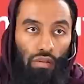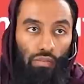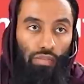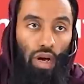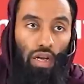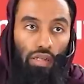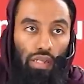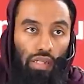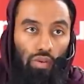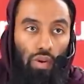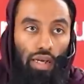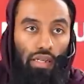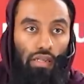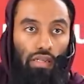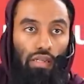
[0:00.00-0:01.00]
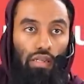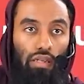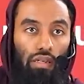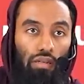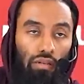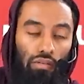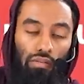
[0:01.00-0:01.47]
burn this
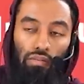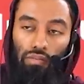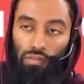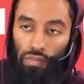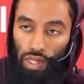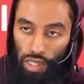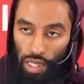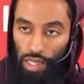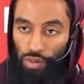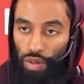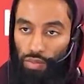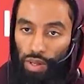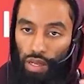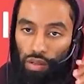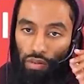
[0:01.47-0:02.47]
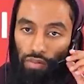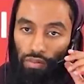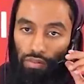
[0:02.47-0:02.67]
waste. Are you guys with me?